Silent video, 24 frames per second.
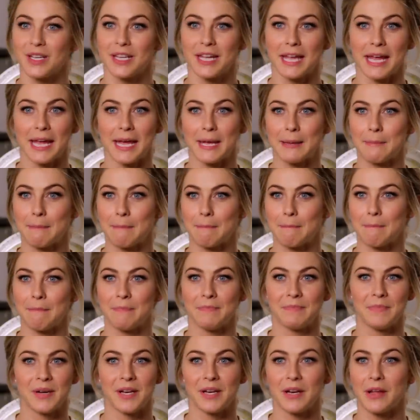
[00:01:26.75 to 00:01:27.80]

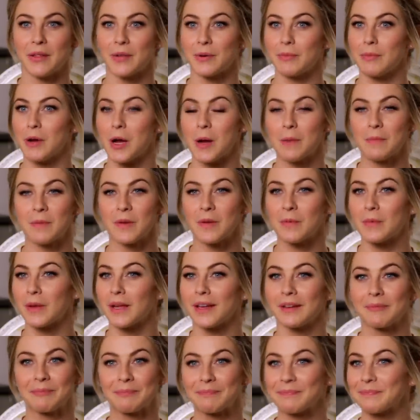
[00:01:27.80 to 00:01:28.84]
became another mom to
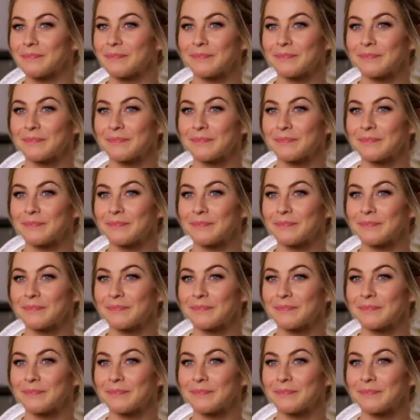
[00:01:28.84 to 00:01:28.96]
me.